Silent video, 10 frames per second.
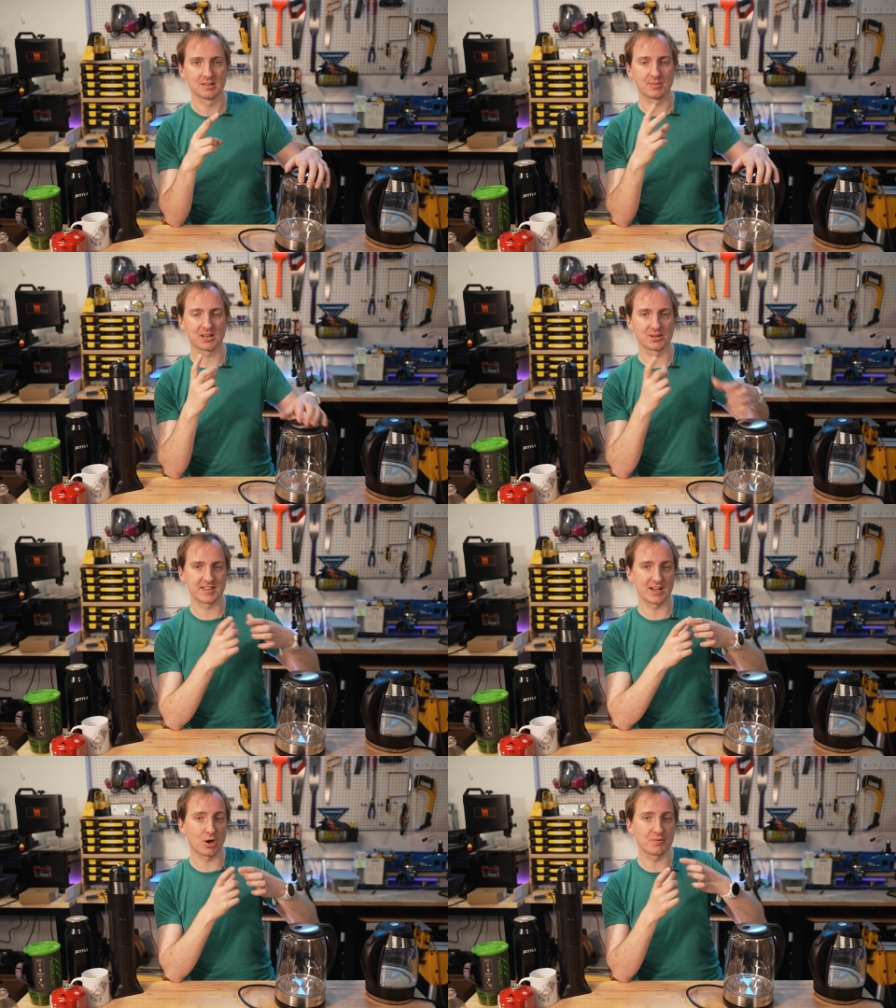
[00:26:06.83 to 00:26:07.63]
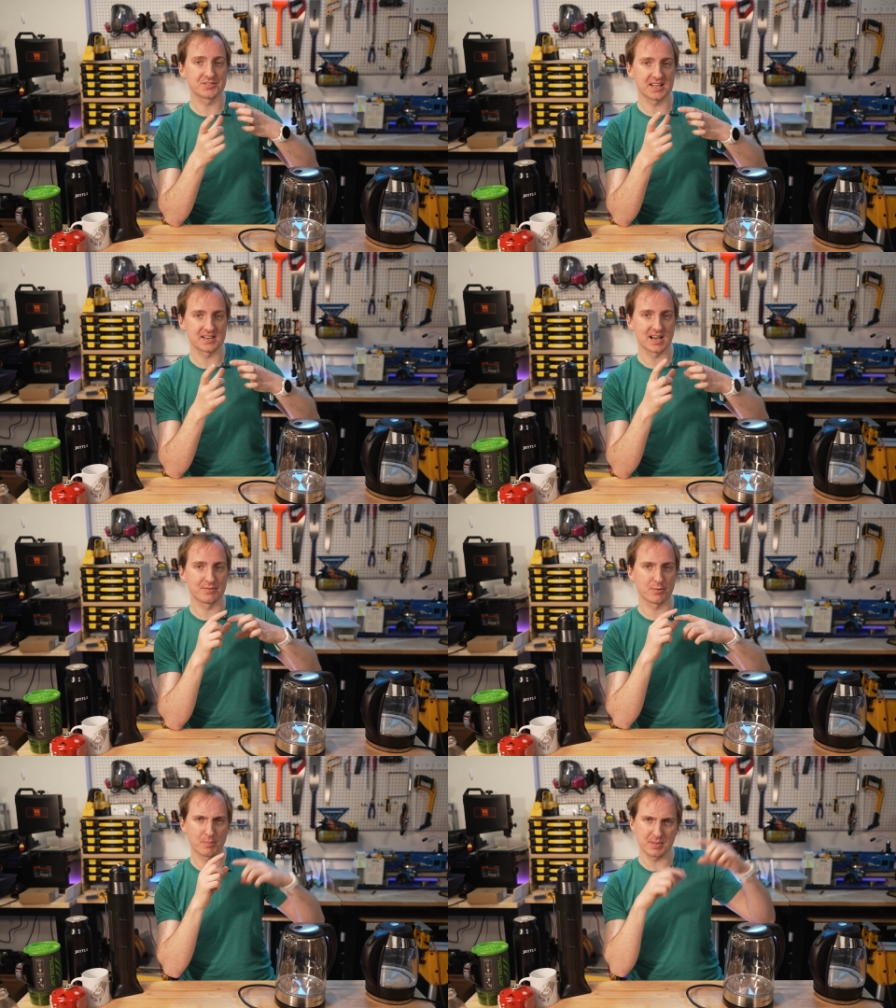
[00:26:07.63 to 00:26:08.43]
because they're offset enough
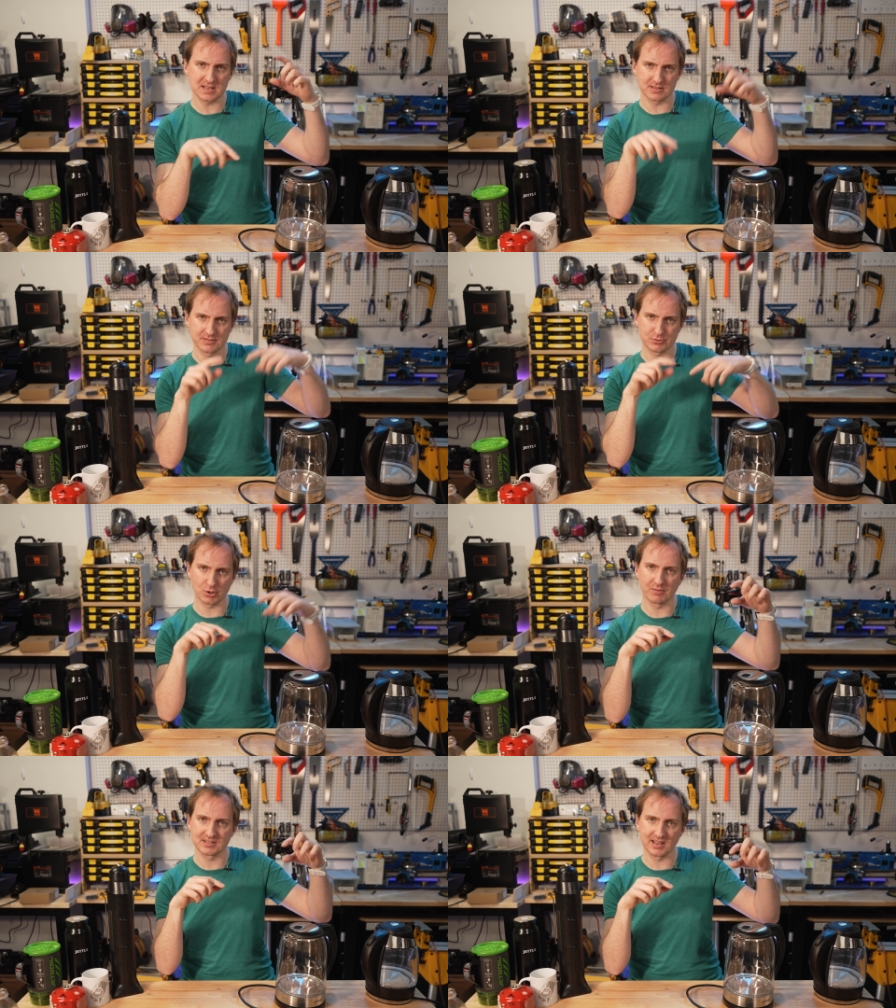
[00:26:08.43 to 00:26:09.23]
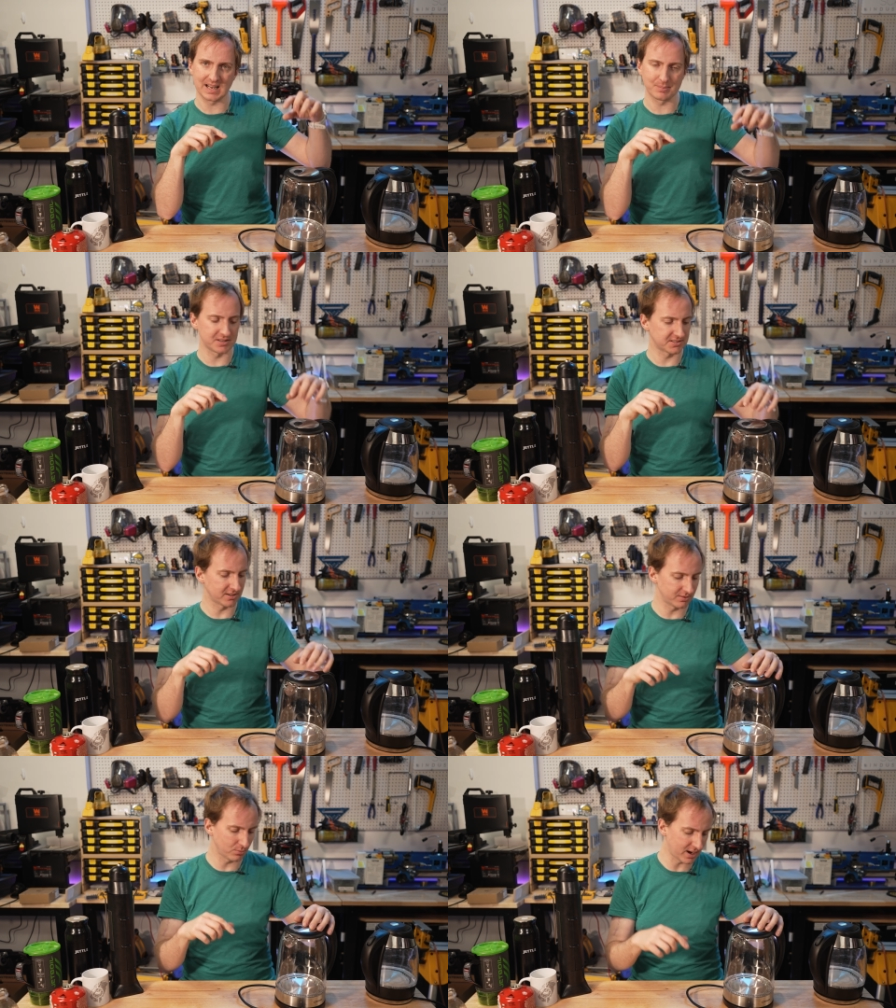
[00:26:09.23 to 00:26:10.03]
that the peaks and the troughs line up in a
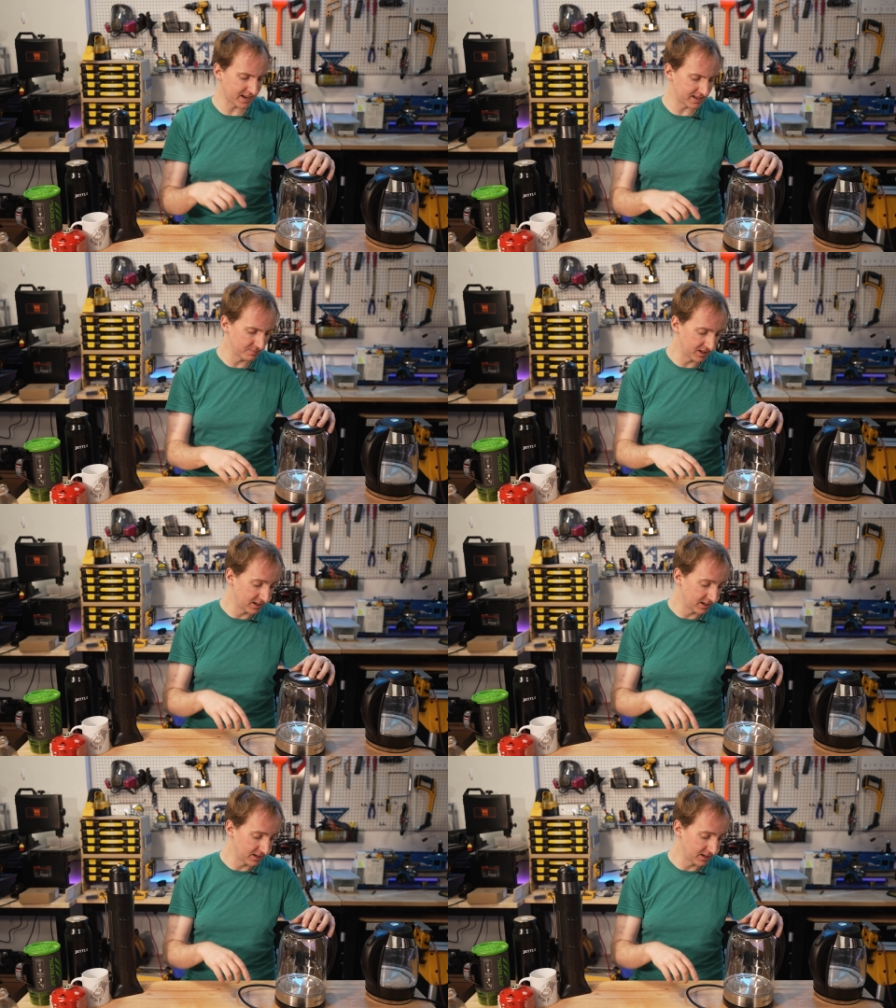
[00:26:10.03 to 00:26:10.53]
certain way.